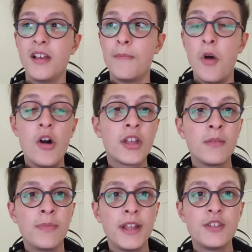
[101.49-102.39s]

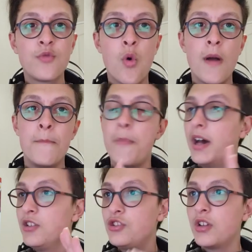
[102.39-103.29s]
marketplace for a
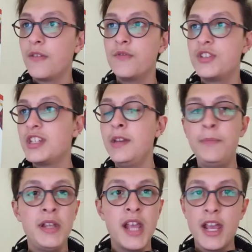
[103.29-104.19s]
bunch of
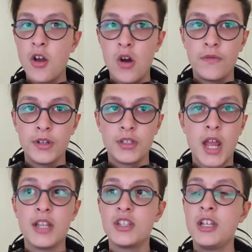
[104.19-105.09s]
CPA offers,
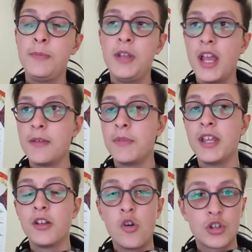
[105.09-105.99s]
and CPA
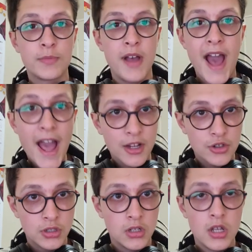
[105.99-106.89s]
being cost per
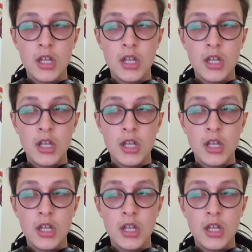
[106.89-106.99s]
action.